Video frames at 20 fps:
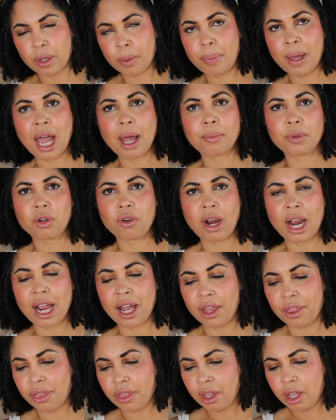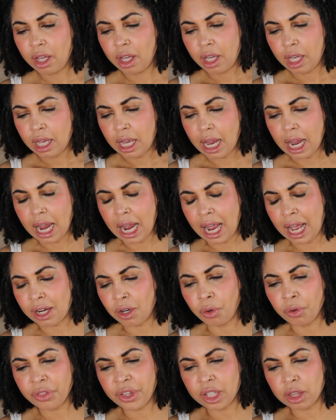Pat McGrath. I
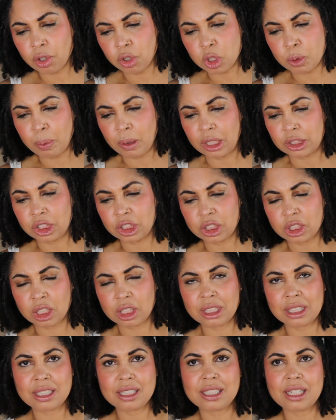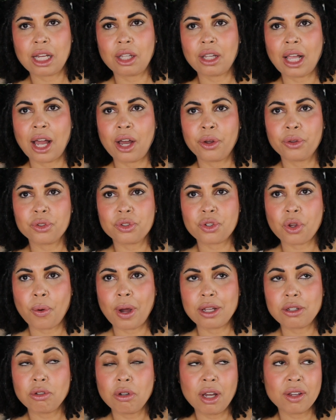don't think those blushes are going to sell out, so
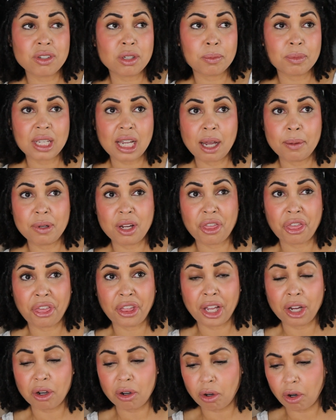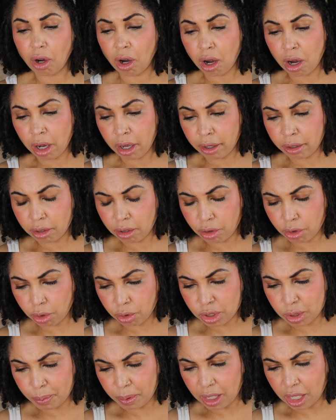I do have some time to think on
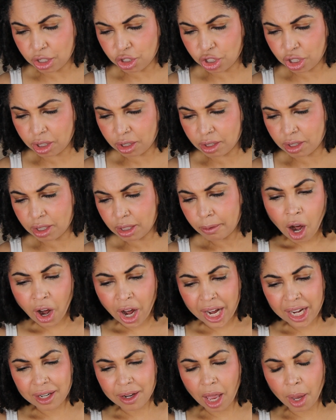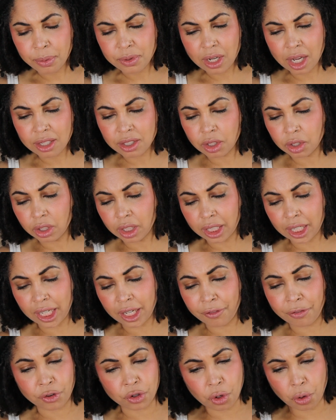those blushes. All right, I was also
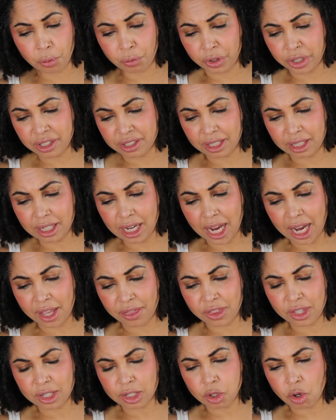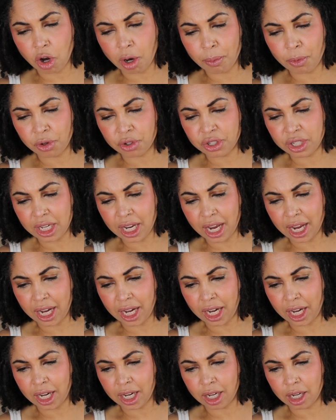looking for no reason at this Laura
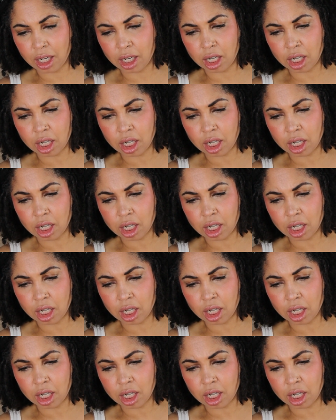Mercier